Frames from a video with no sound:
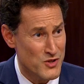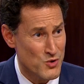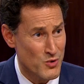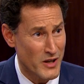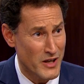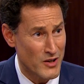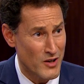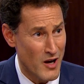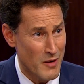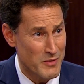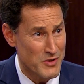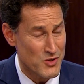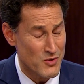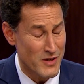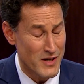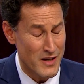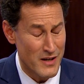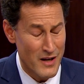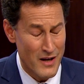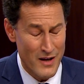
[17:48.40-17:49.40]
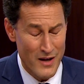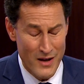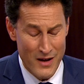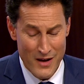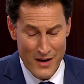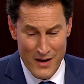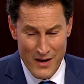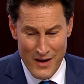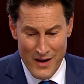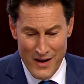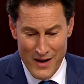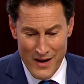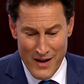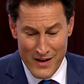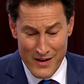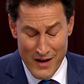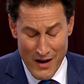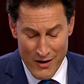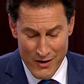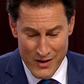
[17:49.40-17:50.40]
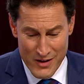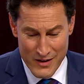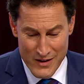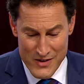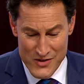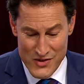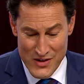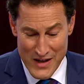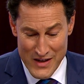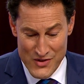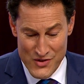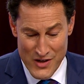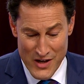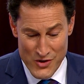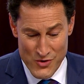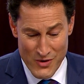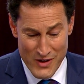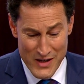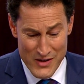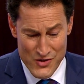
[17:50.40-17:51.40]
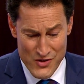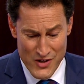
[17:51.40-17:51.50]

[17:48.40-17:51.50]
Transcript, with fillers: trigonometry, calculus, et cetera, et